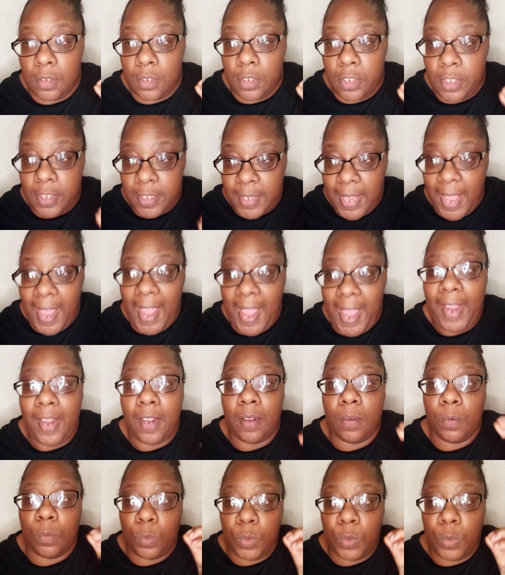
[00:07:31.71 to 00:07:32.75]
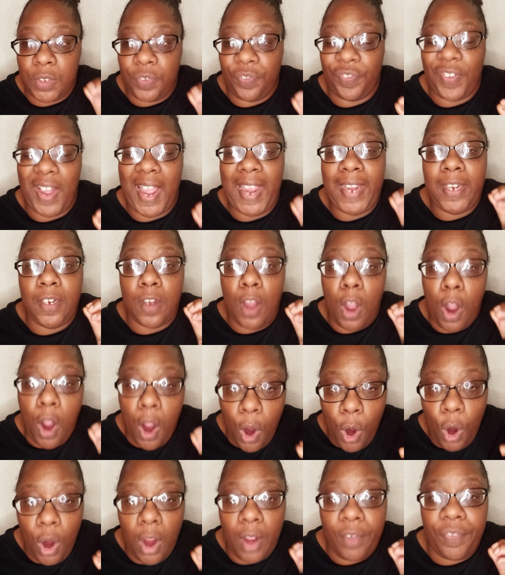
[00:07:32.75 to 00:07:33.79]
Zach was fighting
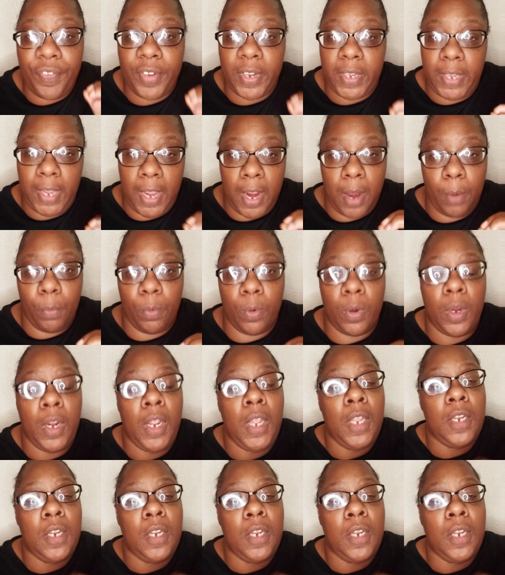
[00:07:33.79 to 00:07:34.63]
hard for Karen.